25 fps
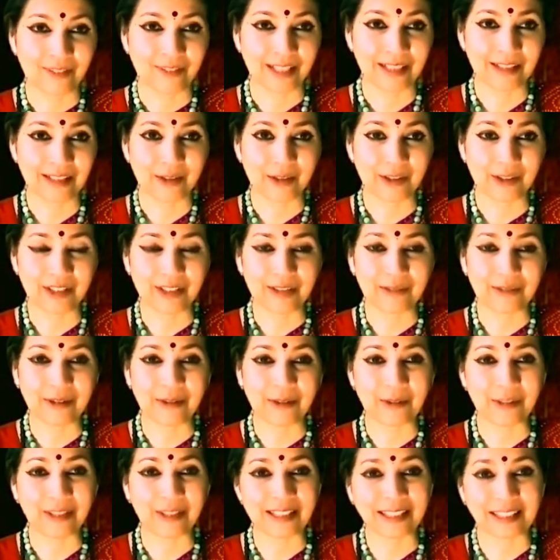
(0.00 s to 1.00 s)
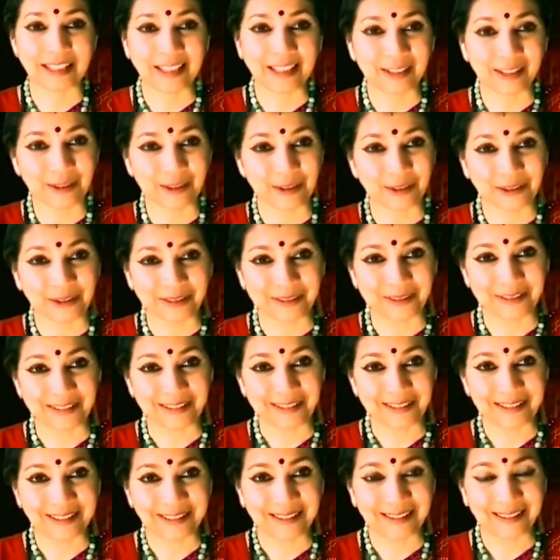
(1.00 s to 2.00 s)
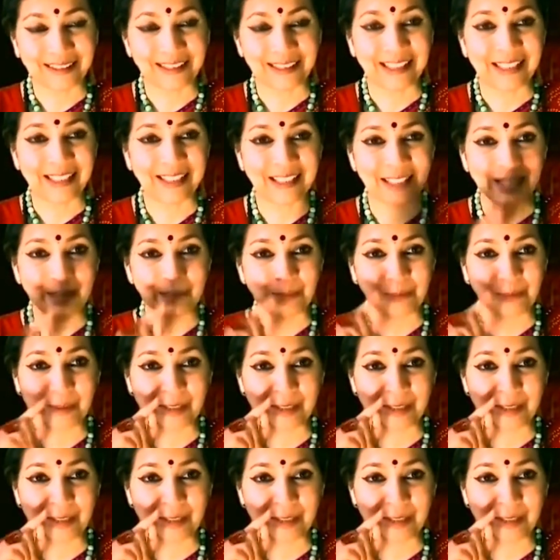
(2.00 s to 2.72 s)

And Lord Shiva, what does he do? He just